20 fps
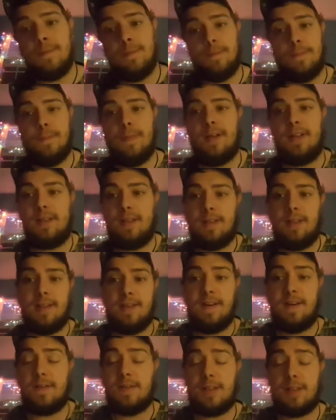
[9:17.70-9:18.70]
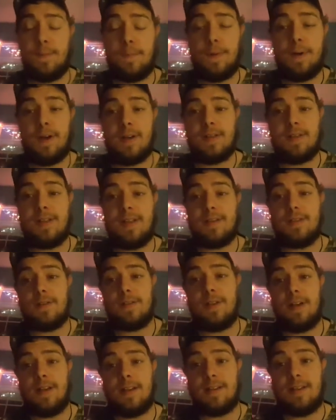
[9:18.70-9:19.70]
But the deer's at the processor
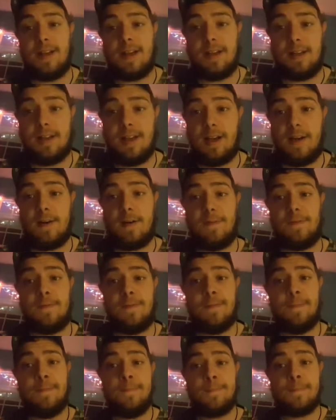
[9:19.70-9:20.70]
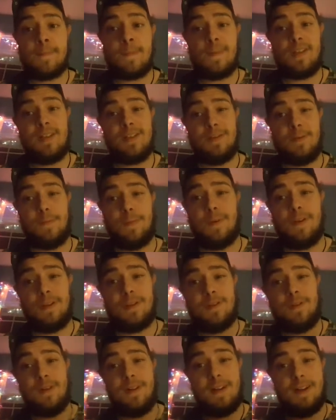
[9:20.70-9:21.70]
getting taken care of. So pretty
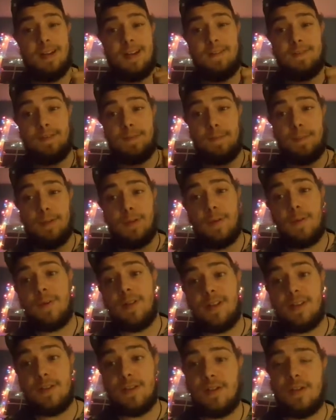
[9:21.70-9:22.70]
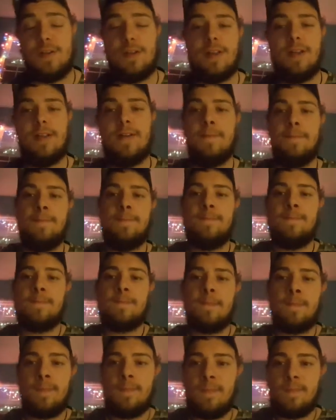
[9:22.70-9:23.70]
soon I'll have some bologna and jerky.
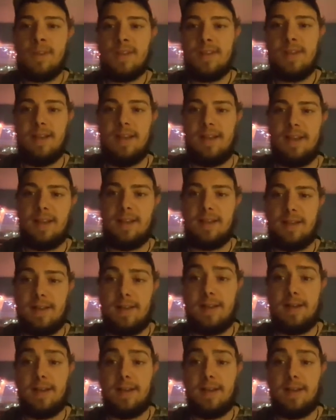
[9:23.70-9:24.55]
And